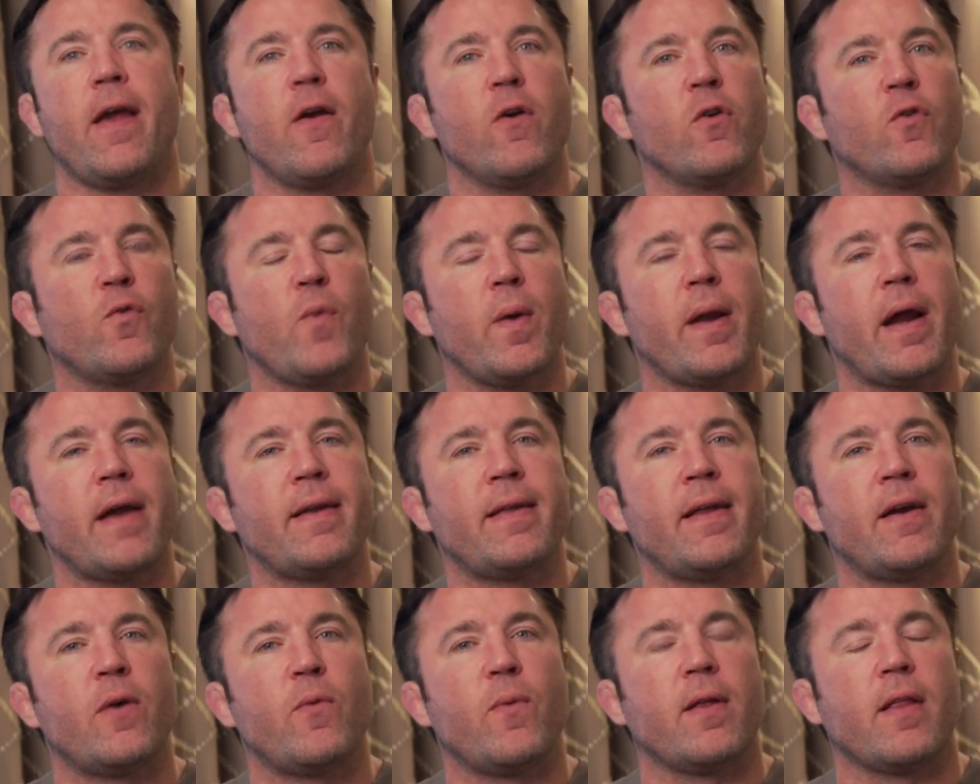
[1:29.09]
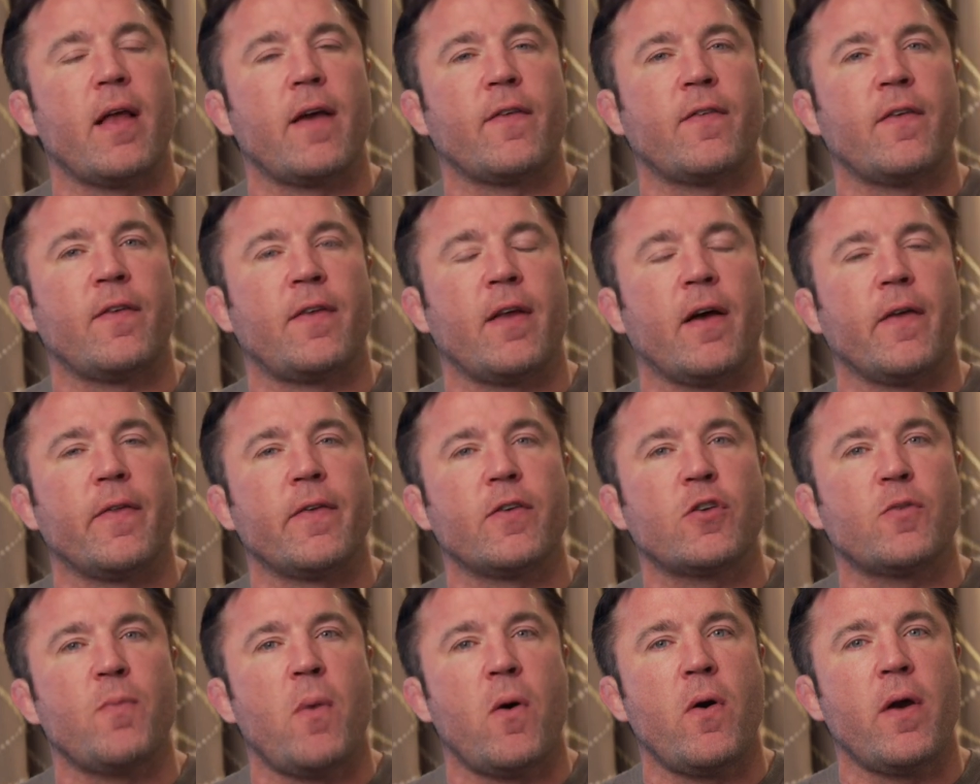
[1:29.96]
Here's what I didn't realize until
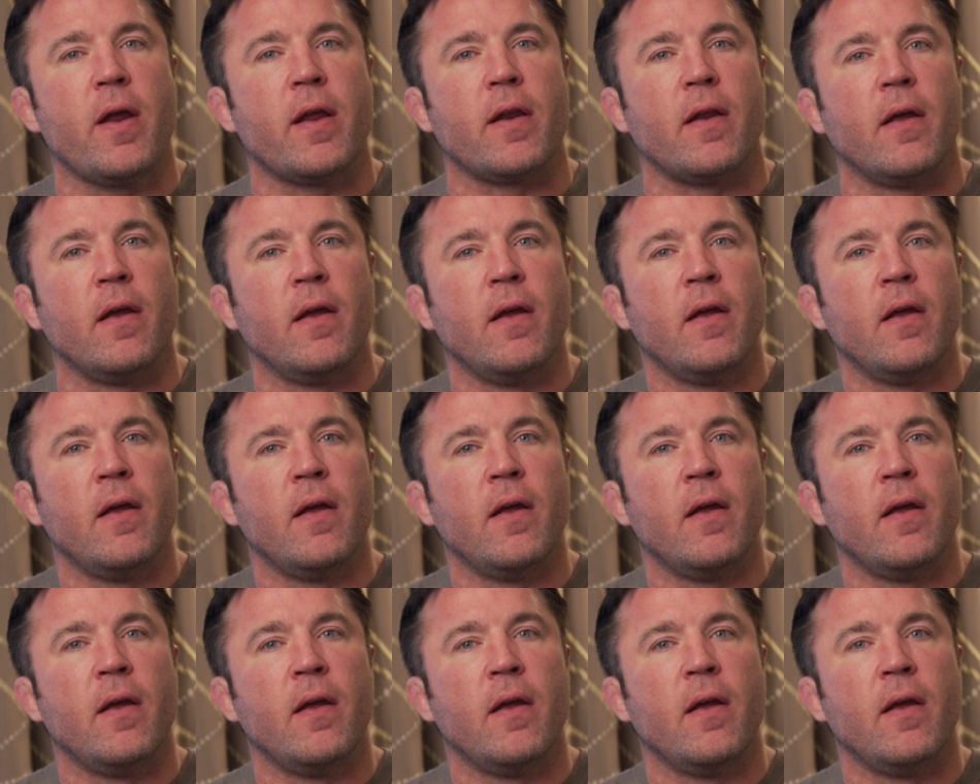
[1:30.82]
this morning.